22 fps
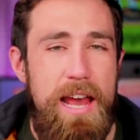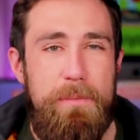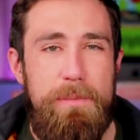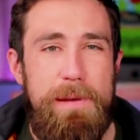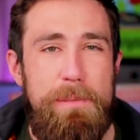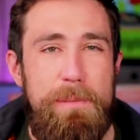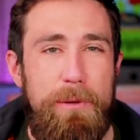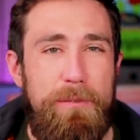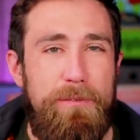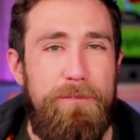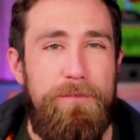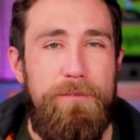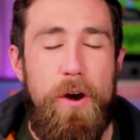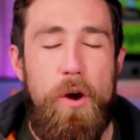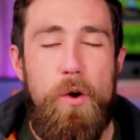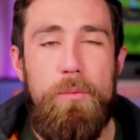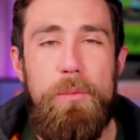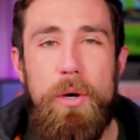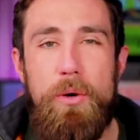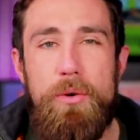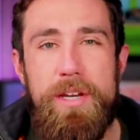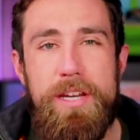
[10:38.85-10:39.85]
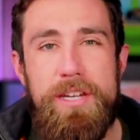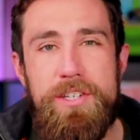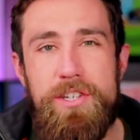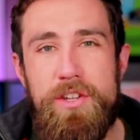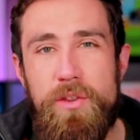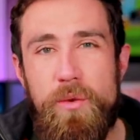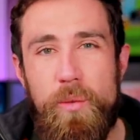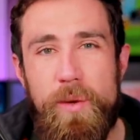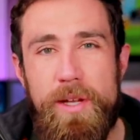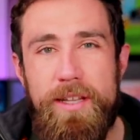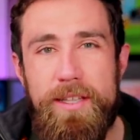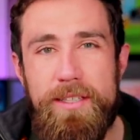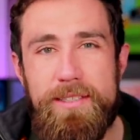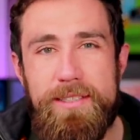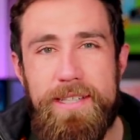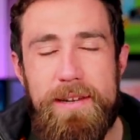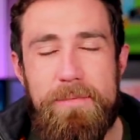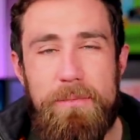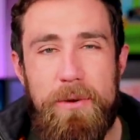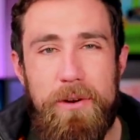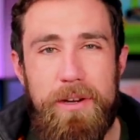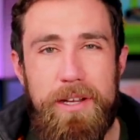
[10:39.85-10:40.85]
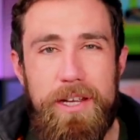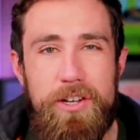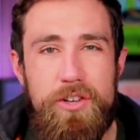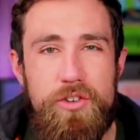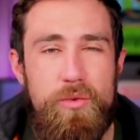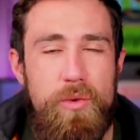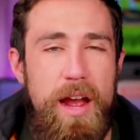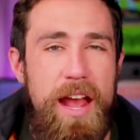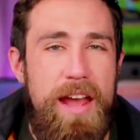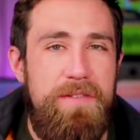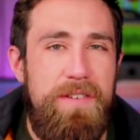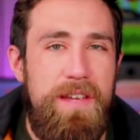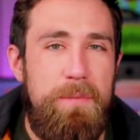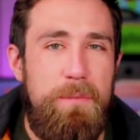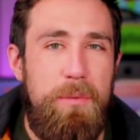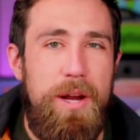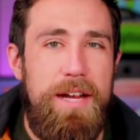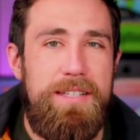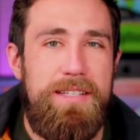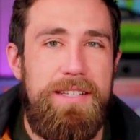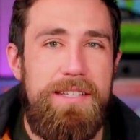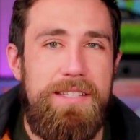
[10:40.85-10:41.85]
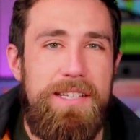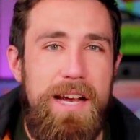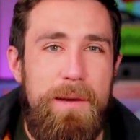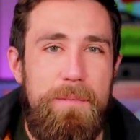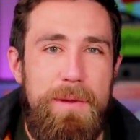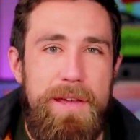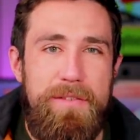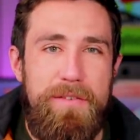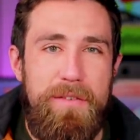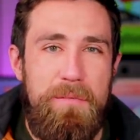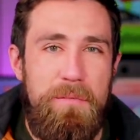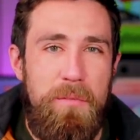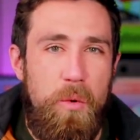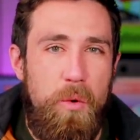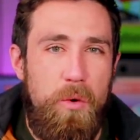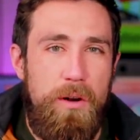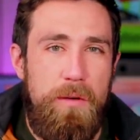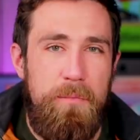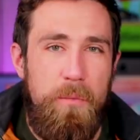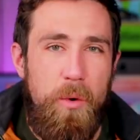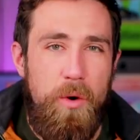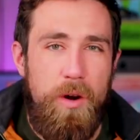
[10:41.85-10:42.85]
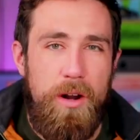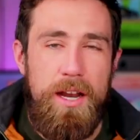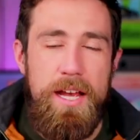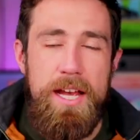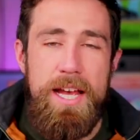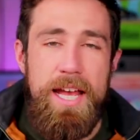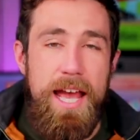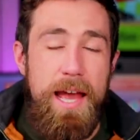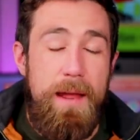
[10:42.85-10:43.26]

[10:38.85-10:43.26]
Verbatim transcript: people FOMOed into the real estate market, driving prices up even more and more.